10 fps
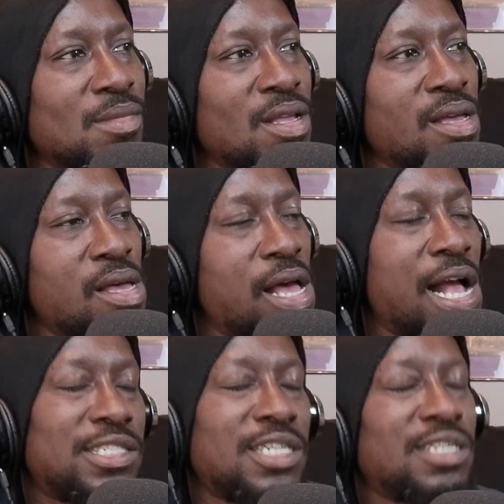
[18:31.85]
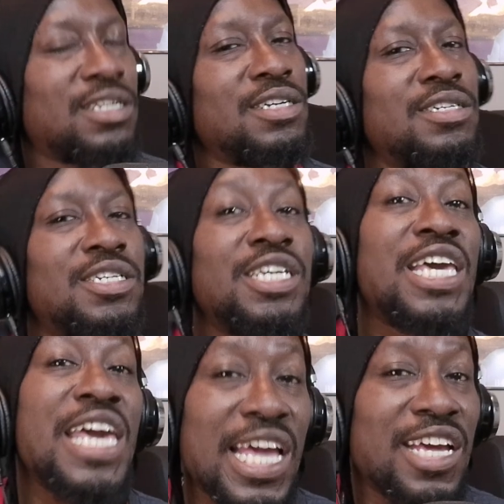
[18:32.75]
Actually, she
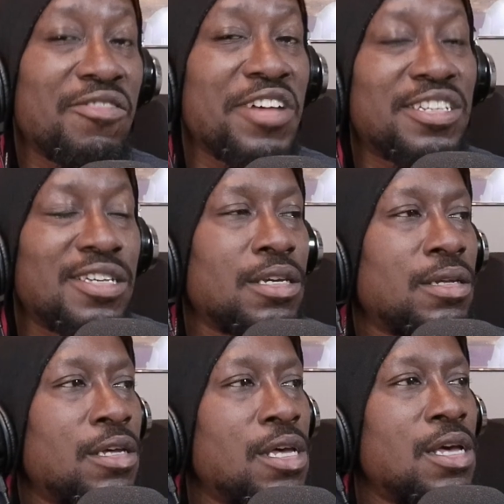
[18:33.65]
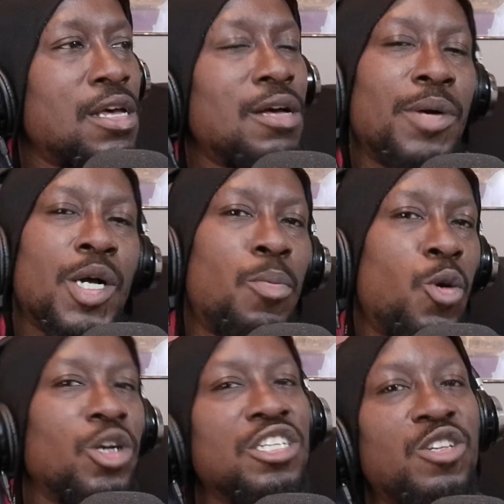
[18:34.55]
can get arrested. But come
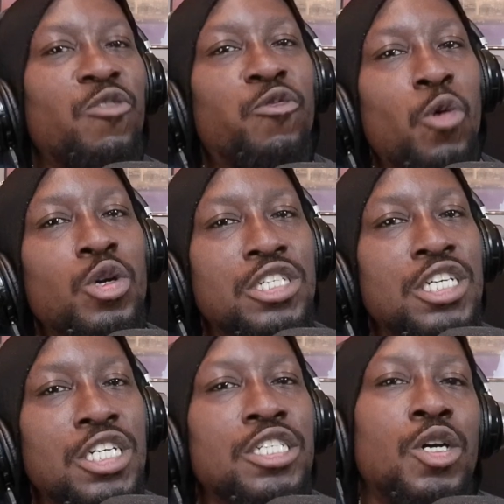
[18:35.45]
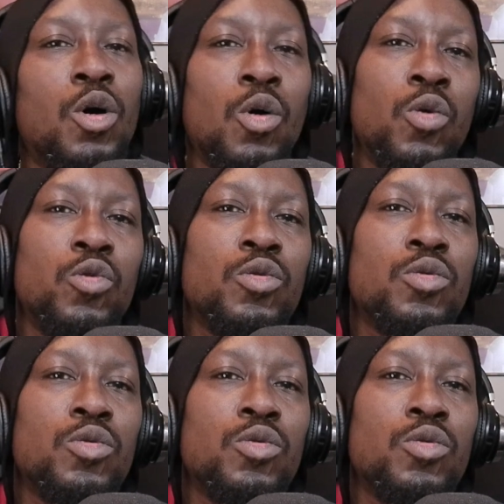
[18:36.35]
on, it's a 14 year old